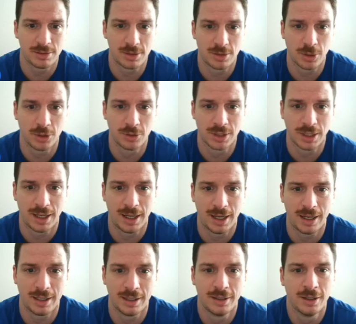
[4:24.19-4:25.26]
Throws it
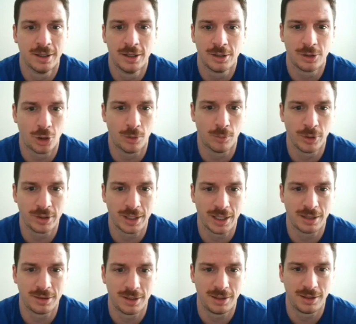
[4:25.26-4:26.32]
high. Don't bring
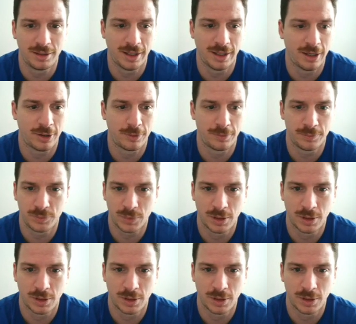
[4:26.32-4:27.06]
that thing down.